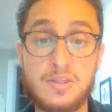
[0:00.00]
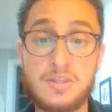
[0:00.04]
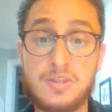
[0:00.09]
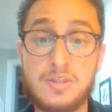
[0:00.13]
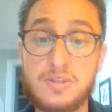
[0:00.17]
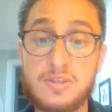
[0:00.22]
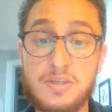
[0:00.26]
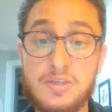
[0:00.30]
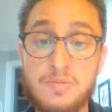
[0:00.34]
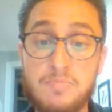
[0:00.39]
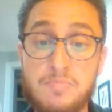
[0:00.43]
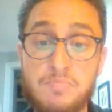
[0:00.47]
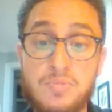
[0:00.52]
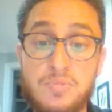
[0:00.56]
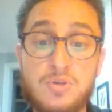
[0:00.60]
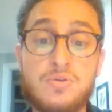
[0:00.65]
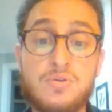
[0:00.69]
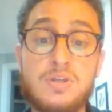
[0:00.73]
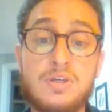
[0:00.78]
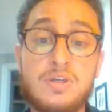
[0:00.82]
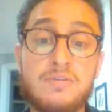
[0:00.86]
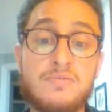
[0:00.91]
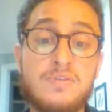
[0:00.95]
The
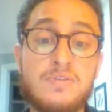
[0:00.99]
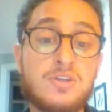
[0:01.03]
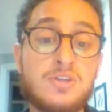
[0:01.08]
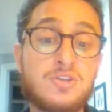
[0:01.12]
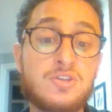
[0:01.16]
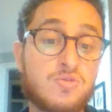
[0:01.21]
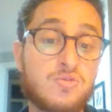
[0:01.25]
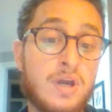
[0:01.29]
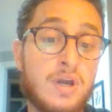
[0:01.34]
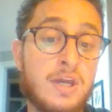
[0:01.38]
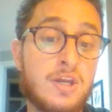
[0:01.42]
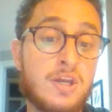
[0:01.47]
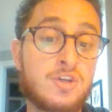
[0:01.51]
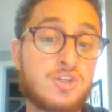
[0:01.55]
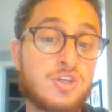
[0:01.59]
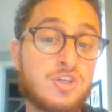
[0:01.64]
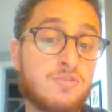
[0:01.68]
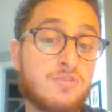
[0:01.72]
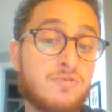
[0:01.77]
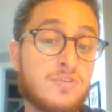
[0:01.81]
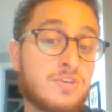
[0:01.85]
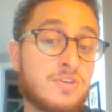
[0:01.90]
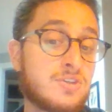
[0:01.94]
beauty of this
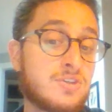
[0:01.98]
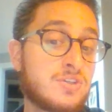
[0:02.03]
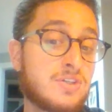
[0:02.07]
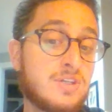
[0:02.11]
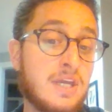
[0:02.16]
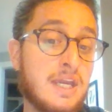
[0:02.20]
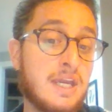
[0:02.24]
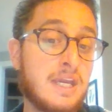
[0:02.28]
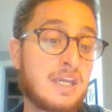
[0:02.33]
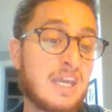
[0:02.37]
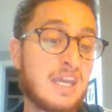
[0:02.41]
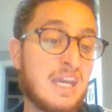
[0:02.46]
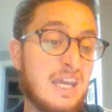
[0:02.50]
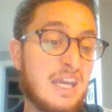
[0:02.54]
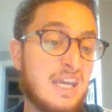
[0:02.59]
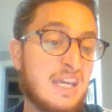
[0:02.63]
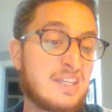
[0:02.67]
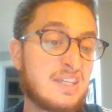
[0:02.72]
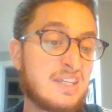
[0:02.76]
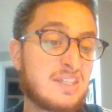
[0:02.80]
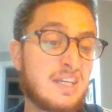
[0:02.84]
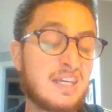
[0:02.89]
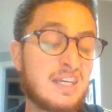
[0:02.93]
strategy for the snake
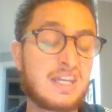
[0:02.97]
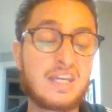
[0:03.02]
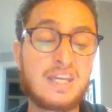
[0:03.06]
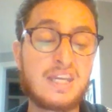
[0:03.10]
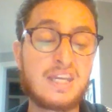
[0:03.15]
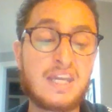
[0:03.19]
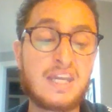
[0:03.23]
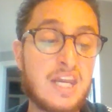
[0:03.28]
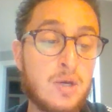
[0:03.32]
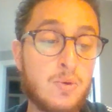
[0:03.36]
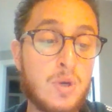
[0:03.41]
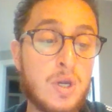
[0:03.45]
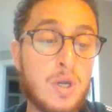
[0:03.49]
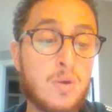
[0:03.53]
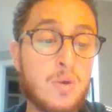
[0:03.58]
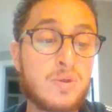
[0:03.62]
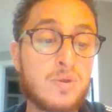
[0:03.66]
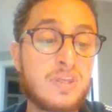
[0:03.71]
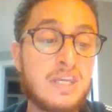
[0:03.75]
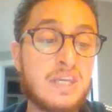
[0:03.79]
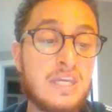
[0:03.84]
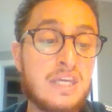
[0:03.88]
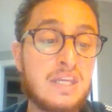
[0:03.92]
is that it can get away with